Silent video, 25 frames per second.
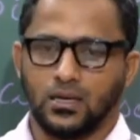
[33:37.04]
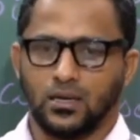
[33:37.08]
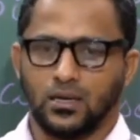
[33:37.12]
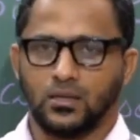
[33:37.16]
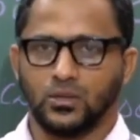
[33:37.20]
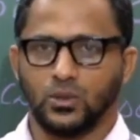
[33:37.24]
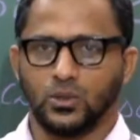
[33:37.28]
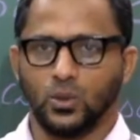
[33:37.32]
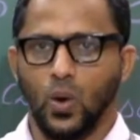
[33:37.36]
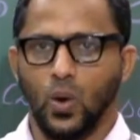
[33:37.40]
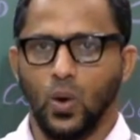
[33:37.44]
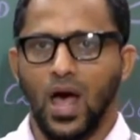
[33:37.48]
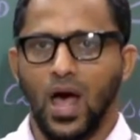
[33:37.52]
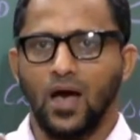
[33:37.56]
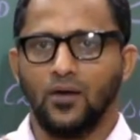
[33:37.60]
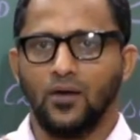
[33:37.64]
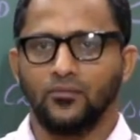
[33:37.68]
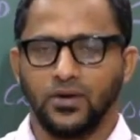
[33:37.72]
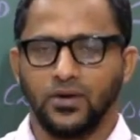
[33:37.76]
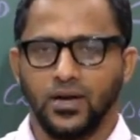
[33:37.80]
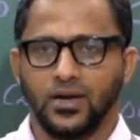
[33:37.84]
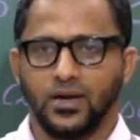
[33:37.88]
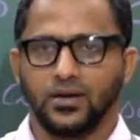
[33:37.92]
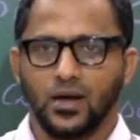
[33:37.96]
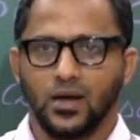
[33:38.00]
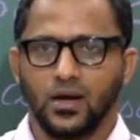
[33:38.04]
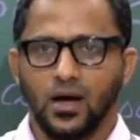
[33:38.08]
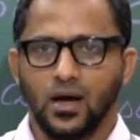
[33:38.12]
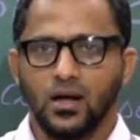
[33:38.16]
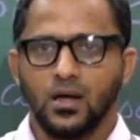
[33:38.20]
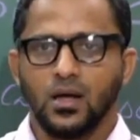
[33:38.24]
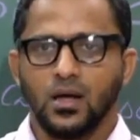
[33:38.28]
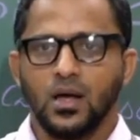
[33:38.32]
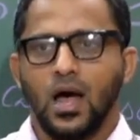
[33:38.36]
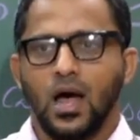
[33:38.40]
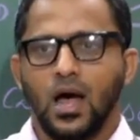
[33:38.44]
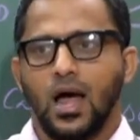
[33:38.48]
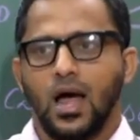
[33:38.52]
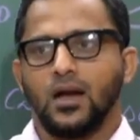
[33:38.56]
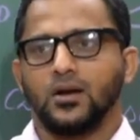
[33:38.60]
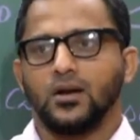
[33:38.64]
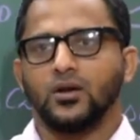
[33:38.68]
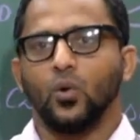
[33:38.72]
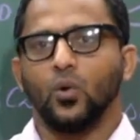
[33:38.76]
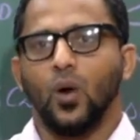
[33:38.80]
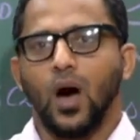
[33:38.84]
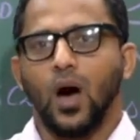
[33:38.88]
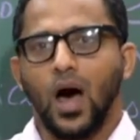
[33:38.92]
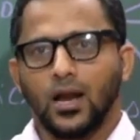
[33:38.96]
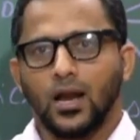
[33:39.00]
So have data, and
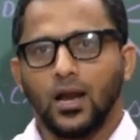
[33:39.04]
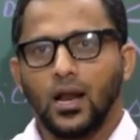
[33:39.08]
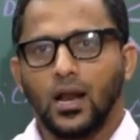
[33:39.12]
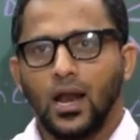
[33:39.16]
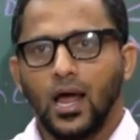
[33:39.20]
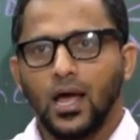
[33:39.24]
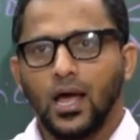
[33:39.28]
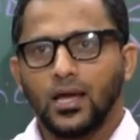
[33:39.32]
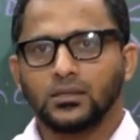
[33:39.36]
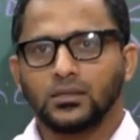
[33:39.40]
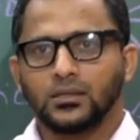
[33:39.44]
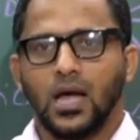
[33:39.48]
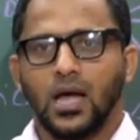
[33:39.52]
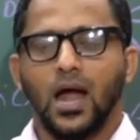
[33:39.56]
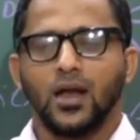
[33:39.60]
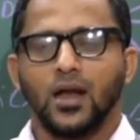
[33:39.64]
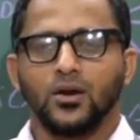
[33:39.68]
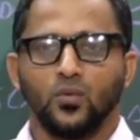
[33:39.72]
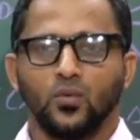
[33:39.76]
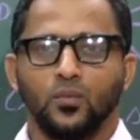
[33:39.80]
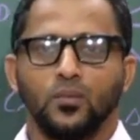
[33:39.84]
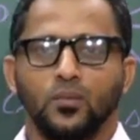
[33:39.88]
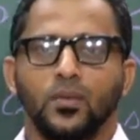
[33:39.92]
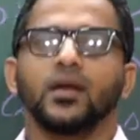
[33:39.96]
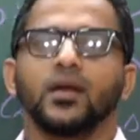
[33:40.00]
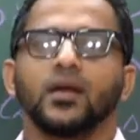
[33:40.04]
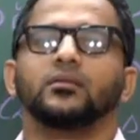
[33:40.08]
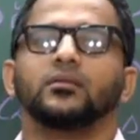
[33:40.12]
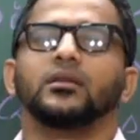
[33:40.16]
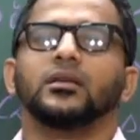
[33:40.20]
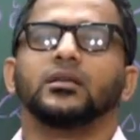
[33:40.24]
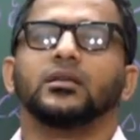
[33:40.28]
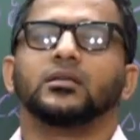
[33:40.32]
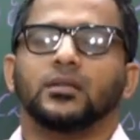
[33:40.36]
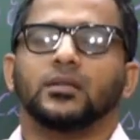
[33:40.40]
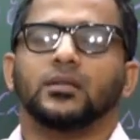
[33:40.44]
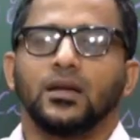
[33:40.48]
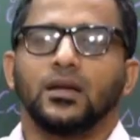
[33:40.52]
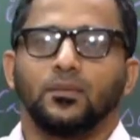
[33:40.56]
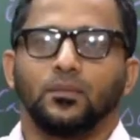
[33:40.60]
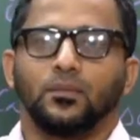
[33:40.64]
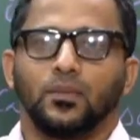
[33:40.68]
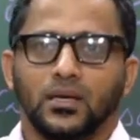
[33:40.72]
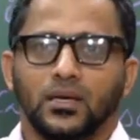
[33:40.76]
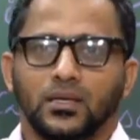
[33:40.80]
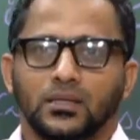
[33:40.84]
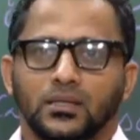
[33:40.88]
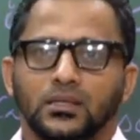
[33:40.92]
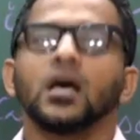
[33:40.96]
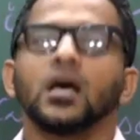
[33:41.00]
you analyze, and you make these 3
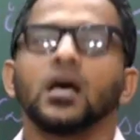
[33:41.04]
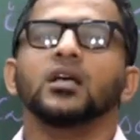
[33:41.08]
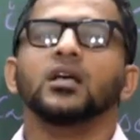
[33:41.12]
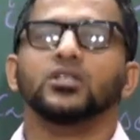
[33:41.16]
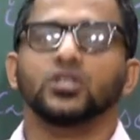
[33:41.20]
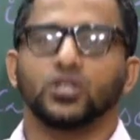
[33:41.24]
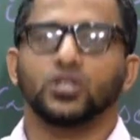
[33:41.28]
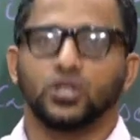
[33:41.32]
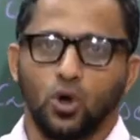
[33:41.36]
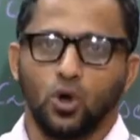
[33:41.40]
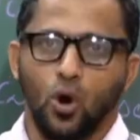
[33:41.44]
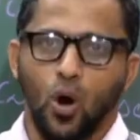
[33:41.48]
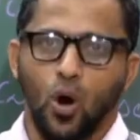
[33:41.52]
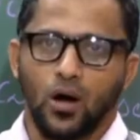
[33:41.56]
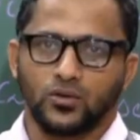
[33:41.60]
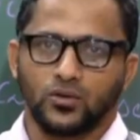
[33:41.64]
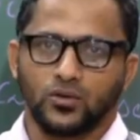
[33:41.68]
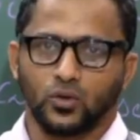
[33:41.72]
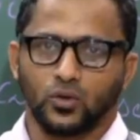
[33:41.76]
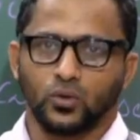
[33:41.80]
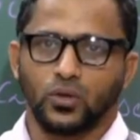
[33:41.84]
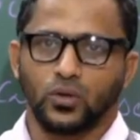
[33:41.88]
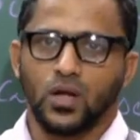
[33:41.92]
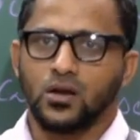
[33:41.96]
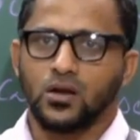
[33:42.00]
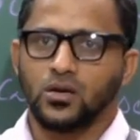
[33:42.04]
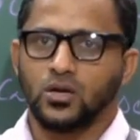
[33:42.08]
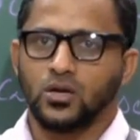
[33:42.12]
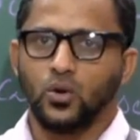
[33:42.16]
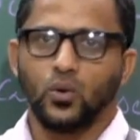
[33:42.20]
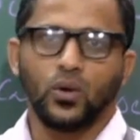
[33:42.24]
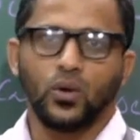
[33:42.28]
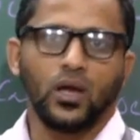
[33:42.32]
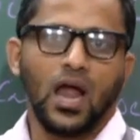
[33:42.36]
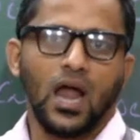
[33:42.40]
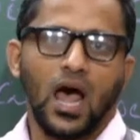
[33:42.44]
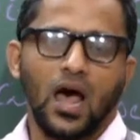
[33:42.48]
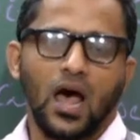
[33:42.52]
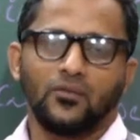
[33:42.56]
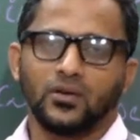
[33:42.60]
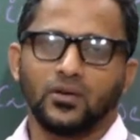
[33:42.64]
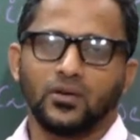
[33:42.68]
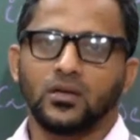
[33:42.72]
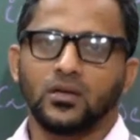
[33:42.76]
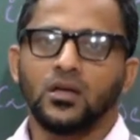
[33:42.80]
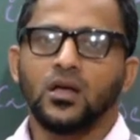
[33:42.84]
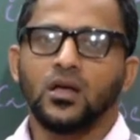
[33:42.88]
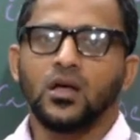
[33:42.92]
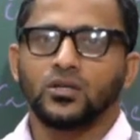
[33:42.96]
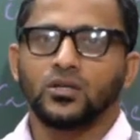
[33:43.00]
P's strong, so that you can have
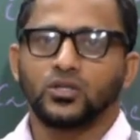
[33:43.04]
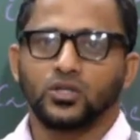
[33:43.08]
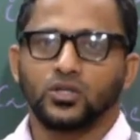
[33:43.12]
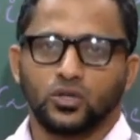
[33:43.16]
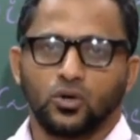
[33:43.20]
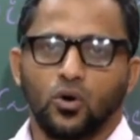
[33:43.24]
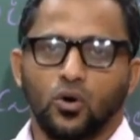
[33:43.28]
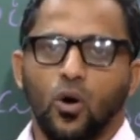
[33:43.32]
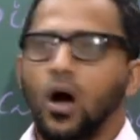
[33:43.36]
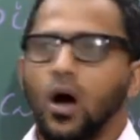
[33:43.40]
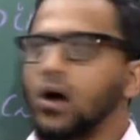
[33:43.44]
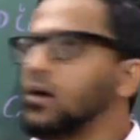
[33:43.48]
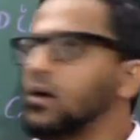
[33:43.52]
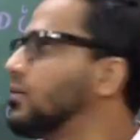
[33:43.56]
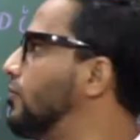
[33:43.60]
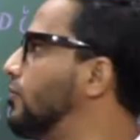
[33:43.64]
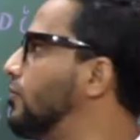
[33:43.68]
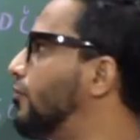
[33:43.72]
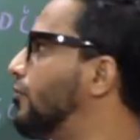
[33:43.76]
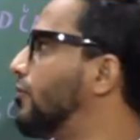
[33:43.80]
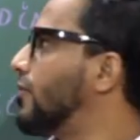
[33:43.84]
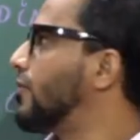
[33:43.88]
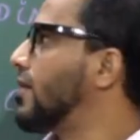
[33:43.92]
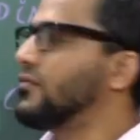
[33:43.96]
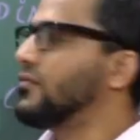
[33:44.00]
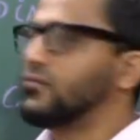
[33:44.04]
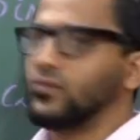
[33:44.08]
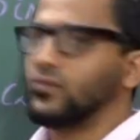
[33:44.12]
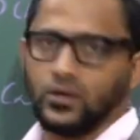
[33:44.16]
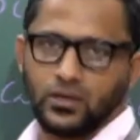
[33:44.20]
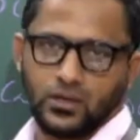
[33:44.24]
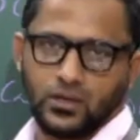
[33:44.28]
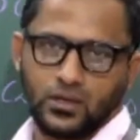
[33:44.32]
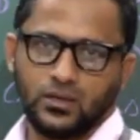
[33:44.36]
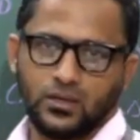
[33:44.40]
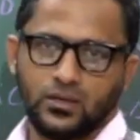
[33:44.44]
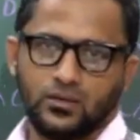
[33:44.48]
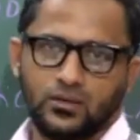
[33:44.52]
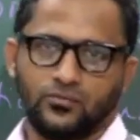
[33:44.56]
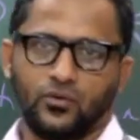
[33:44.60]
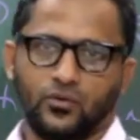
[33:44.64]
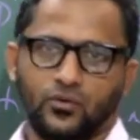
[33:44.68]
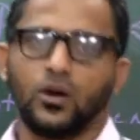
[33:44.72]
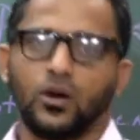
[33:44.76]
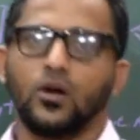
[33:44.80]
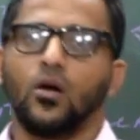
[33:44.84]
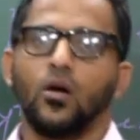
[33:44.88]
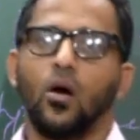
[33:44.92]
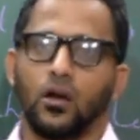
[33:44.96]
a strong framework for an